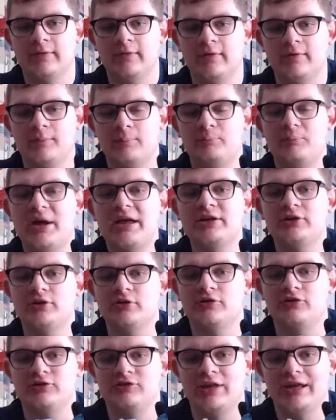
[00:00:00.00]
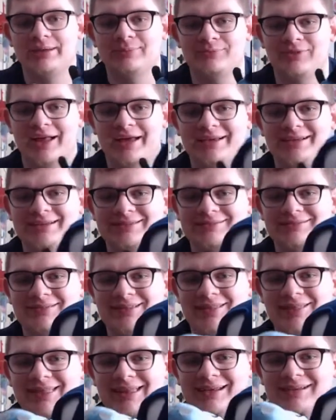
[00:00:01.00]
biker flame-like
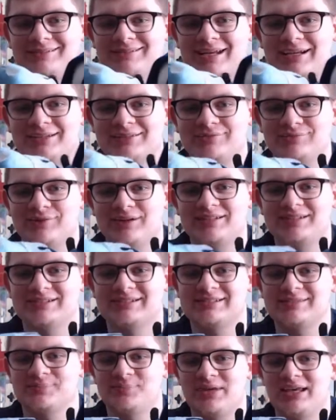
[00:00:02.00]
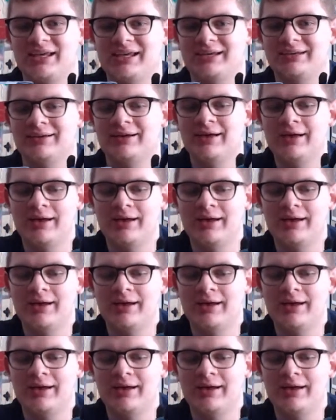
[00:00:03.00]
things on his wrists, being